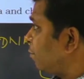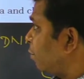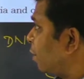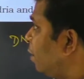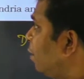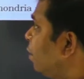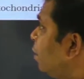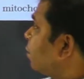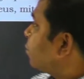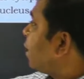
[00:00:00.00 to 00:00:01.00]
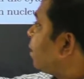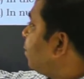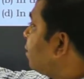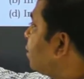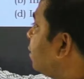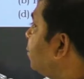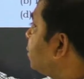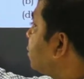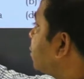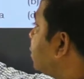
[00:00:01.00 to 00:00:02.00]
Okay. So, that means if
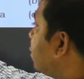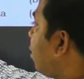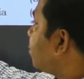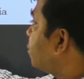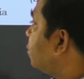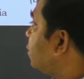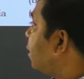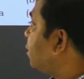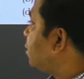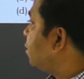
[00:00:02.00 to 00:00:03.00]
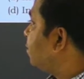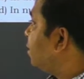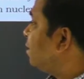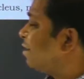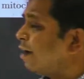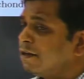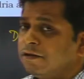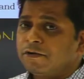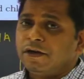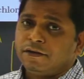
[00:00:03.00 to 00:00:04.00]
it's option that is given inside
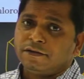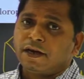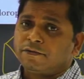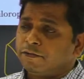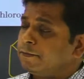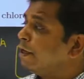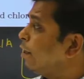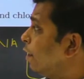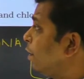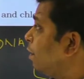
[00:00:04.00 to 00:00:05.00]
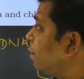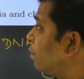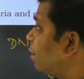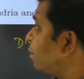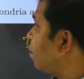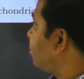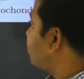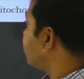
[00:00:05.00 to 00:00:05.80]
nucleus, that would be an incorrect option.